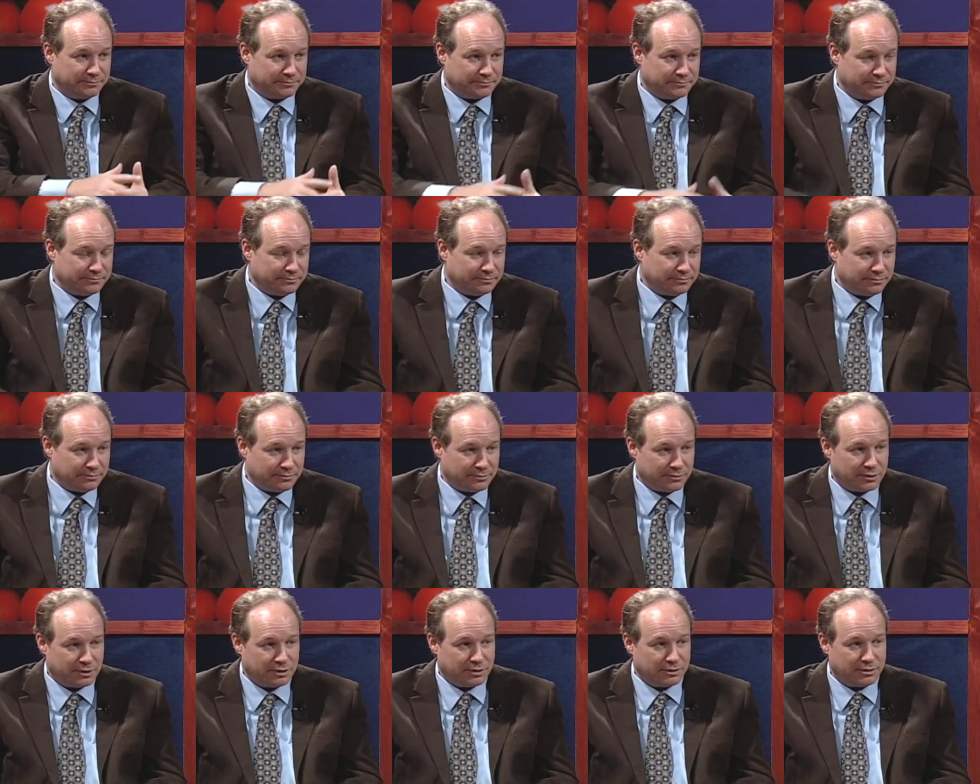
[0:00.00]
I think this is
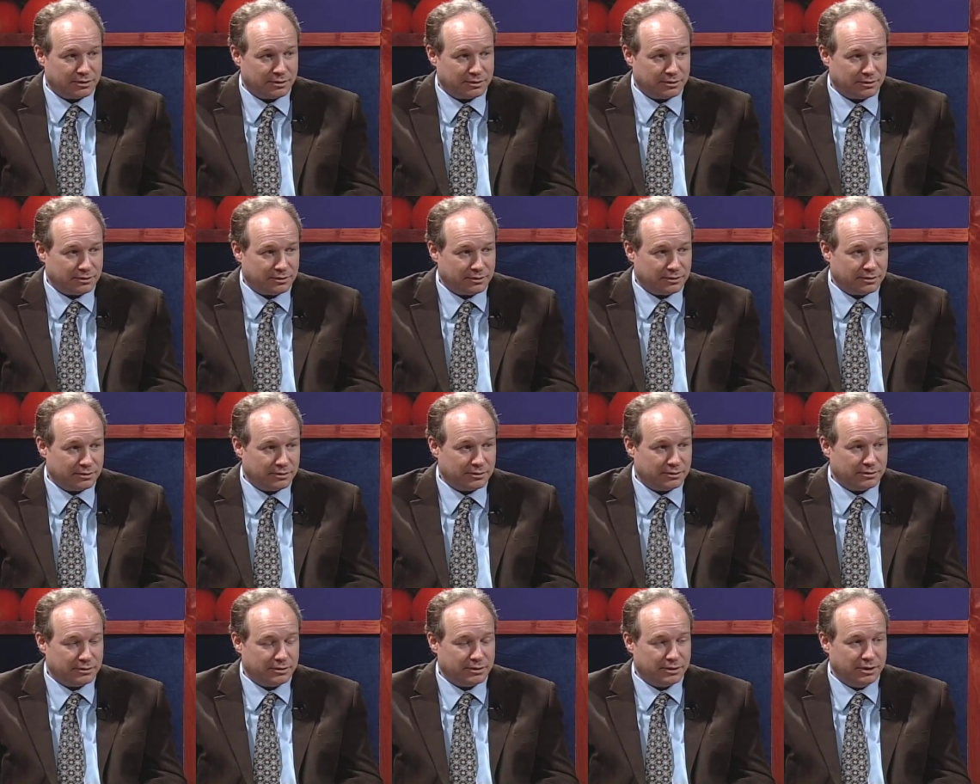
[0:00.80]
the sleeper. I think
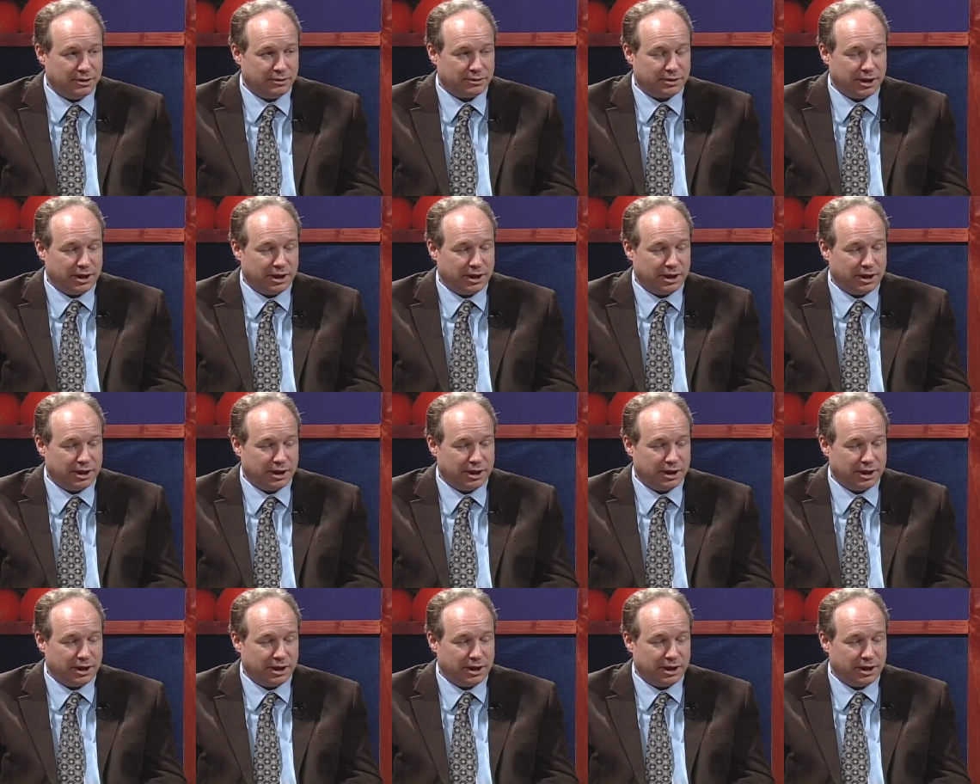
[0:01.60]
this is the one okay.